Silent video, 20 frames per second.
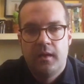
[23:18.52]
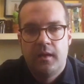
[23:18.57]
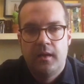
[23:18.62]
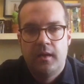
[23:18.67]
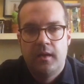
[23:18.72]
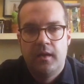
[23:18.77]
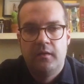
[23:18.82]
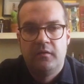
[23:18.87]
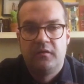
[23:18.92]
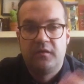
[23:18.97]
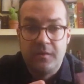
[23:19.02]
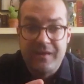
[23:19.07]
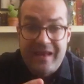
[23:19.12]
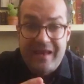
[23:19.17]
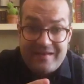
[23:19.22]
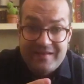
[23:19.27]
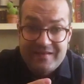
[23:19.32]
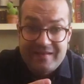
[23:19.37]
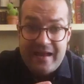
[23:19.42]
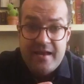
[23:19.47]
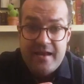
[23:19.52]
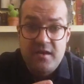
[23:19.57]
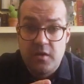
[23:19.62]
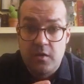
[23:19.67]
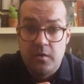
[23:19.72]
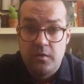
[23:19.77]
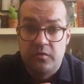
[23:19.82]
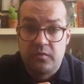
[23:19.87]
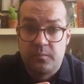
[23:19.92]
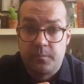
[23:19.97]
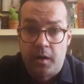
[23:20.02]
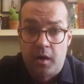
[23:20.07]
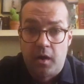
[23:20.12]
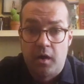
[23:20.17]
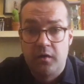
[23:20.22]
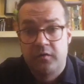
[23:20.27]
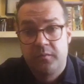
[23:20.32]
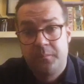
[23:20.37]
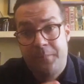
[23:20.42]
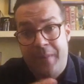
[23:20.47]
Uh, so they sent those
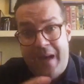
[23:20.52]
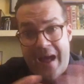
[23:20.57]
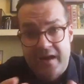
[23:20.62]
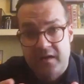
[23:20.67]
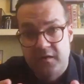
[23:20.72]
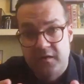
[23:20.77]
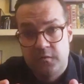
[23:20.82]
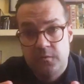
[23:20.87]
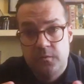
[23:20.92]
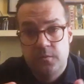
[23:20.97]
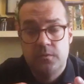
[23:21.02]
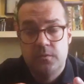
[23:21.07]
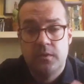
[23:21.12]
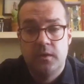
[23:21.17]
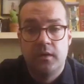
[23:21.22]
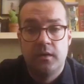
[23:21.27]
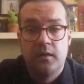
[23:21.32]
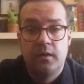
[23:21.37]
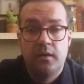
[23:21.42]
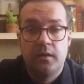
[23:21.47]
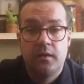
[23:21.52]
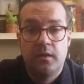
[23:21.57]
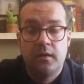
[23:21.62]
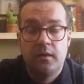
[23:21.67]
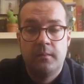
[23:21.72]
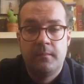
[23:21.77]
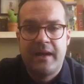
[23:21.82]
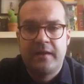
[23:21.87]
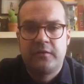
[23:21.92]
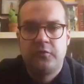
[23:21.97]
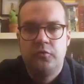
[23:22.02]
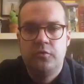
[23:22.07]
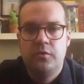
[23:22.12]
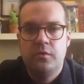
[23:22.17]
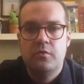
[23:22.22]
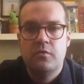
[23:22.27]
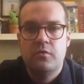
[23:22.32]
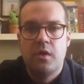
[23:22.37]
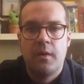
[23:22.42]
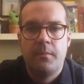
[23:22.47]
barks back to, uh, back to
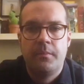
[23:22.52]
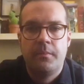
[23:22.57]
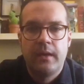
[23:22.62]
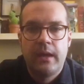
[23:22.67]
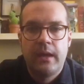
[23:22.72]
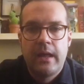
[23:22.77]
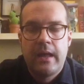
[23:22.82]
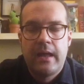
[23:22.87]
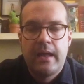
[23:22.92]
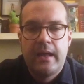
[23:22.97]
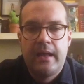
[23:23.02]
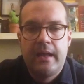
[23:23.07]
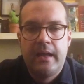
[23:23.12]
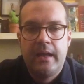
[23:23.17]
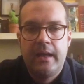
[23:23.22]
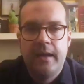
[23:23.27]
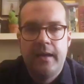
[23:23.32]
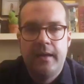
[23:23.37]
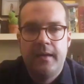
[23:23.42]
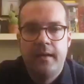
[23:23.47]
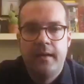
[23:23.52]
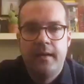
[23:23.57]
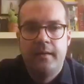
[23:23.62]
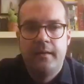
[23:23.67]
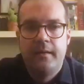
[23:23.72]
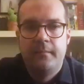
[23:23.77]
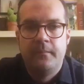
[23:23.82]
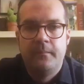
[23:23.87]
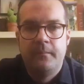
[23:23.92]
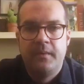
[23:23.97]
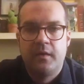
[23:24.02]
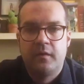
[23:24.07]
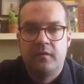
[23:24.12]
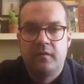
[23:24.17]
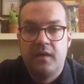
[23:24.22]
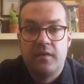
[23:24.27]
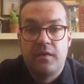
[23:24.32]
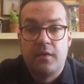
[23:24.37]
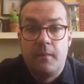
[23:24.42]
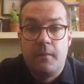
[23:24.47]
Europe uh, because
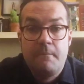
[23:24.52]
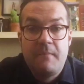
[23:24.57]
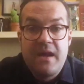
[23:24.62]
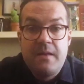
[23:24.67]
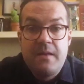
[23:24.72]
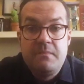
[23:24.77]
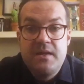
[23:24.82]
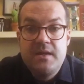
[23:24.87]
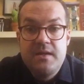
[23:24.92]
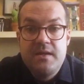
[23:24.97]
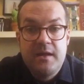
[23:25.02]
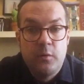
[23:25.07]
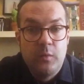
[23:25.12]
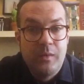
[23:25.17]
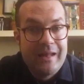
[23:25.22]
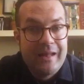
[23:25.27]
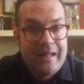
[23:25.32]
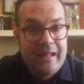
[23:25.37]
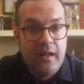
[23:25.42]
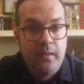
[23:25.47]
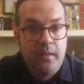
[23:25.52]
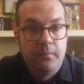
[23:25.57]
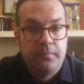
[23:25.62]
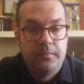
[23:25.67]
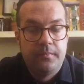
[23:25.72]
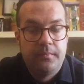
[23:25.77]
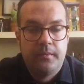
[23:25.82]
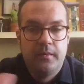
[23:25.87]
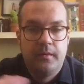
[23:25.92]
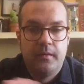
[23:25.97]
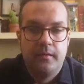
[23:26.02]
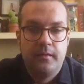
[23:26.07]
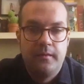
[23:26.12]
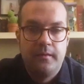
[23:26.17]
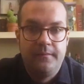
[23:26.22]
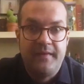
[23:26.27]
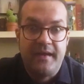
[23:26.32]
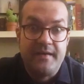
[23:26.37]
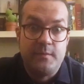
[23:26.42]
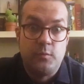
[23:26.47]
they thought maybe it will help. Uh,
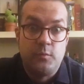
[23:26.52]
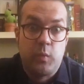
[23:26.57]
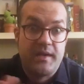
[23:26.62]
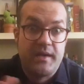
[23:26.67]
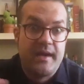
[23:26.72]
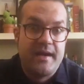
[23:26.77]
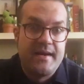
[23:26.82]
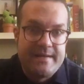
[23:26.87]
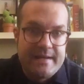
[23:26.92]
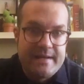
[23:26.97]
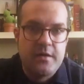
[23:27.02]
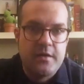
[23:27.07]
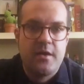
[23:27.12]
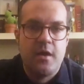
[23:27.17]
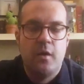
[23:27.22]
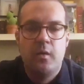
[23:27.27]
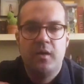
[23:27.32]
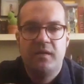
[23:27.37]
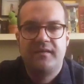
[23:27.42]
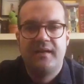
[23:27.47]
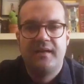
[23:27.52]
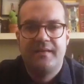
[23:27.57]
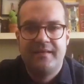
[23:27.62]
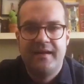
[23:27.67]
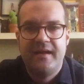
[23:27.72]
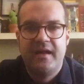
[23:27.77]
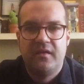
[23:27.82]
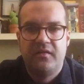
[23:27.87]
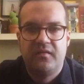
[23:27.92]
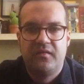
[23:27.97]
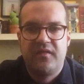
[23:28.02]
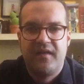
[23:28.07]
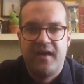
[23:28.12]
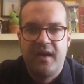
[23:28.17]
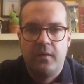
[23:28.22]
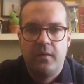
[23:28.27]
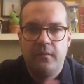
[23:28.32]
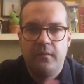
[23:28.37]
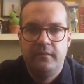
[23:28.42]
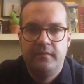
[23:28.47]
they, what they didn't know is that they had
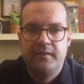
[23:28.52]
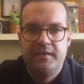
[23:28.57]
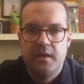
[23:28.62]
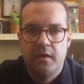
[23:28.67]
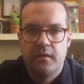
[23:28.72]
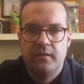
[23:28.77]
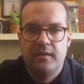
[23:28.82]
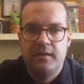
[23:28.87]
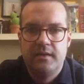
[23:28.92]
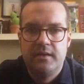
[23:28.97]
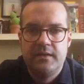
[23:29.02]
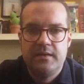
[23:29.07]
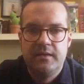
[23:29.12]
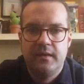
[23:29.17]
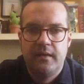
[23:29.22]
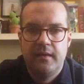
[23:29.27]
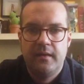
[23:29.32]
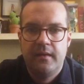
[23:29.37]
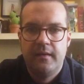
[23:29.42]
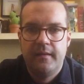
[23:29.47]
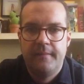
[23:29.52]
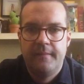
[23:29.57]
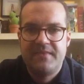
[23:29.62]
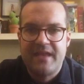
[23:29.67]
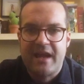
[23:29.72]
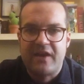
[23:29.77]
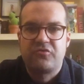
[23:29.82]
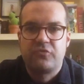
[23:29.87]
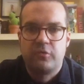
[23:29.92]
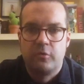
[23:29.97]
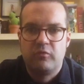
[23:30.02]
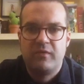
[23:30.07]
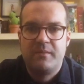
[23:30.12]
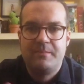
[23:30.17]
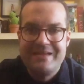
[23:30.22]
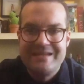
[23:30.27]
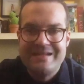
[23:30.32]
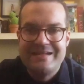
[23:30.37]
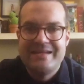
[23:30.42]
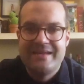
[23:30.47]
found the only um, natural
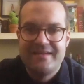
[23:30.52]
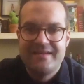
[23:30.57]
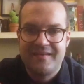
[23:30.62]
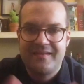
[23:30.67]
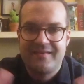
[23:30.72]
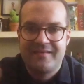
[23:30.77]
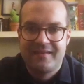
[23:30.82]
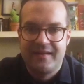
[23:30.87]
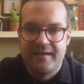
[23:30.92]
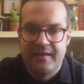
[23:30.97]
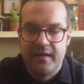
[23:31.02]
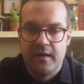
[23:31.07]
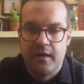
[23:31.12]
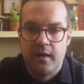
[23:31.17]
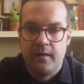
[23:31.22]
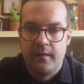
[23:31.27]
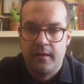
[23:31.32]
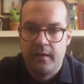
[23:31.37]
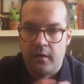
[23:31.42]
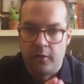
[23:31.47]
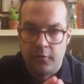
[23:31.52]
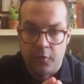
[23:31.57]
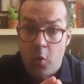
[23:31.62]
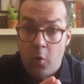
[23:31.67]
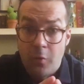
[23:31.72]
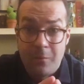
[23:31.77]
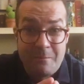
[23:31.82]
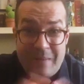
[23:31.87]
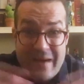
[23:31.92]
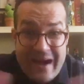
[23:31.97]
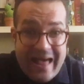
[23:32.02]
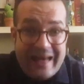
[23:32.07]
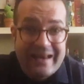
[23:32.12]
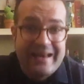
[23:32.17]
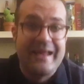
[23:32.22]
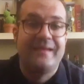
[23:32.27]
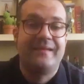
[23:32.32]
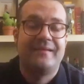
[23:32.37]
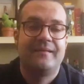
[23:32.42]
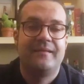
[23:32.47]
remedy existing on the whole
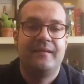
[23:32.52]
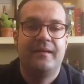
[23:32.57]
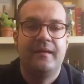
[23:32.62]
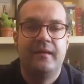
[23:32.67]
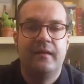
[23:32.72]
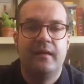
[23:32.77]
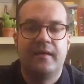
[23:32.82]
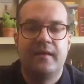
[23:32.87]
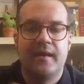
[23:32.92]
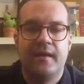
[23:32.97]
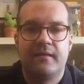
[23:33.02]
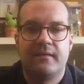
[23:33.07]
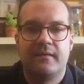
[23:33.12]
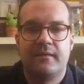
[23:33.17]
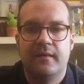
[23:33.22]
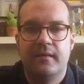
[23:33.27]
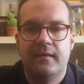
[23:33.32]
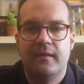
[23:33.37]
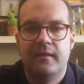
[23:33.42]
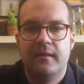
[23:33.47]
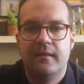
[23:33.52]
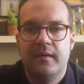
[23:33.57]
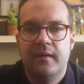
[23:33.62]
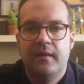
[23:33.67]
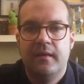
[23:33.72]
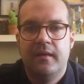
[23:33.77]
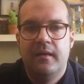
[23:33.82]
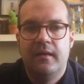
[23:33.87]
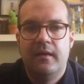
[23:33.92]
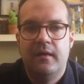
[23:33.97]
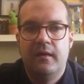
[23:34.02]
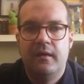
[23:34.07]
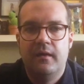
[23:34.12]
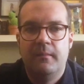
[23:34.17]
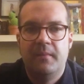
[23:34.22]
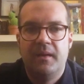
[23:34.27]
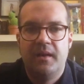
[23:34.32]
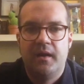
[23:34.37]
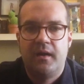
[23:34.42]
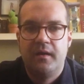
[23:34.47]
planet uh, against uh, Uh,
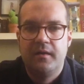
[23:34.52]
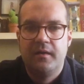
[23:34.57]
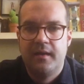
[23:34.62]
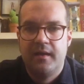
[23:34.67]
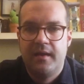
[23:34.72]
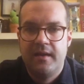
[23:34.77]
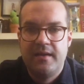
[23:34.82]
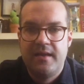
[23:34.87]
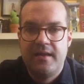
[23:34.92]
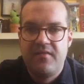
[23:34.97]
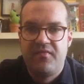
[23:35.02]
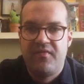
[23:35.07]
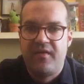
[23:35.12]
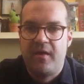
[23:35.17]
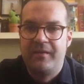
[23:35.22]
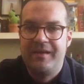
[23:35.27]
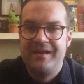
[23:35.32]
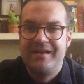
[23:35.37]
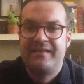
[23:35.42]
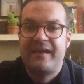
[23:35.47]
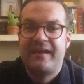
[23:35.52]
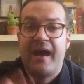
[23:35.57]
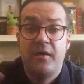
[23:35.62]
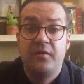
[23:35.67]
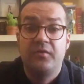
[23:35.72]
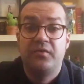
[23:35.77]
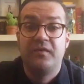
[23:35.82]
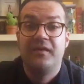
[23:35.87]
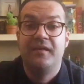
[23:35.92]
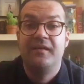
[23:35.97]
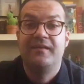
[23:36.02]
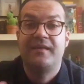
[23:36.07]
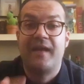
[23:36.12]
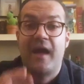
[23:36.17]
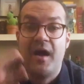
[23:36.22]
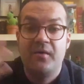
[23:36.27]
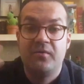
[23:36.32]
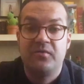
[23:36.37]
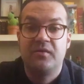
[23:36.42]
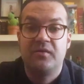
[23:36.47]
malaria, and they found it thousands and
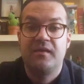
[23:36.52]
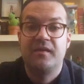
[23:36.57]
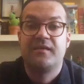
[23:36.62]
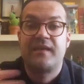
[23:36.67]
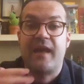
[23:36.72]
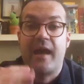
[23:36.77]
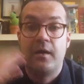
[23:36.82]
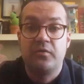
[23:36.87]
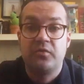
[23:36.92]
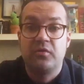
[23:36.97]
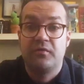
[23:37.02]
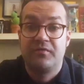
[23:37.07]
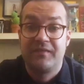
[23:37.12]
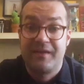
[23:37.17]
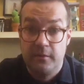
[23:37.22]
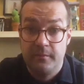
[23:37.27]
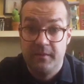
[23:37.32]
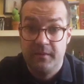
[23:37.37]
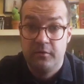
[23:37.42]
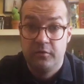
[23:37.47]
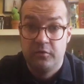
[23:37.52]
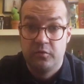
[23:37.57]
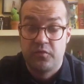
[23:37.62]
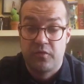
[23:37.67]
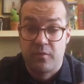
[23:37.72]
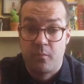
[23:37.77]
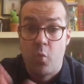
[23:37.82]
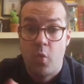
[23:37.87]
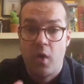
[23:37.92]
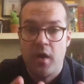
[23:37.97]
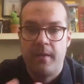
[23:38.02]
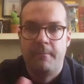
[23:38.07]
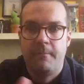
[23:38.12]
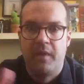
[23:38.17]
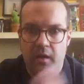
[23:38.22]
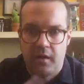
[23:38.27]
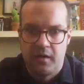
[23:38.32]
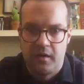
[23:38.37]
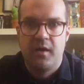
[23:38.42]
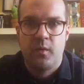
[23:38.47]
thousands and thousands of kilometers from where
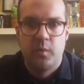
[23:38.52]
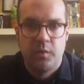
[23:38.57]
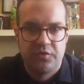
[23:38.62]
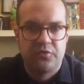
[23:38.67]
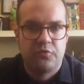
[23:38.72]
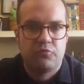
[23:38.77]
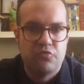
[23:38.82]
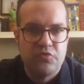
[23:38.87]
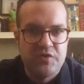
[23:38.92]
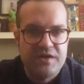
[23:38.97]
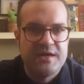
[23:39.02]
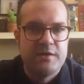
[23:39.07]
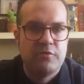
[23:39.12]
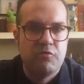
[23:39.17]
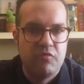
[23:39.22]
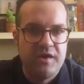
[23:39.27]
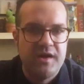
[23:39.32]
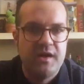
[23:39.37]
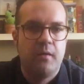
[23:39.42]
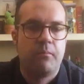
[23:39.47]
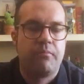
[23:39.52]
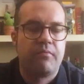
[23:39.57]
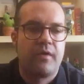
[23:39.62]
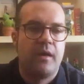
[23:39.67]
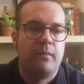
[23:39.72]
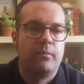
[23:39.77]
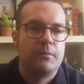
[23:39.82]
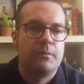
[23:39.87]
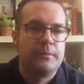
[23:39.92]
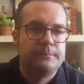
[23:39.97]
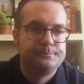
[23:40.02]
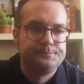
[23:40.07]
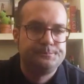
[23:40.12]
malaria was a real, real problem.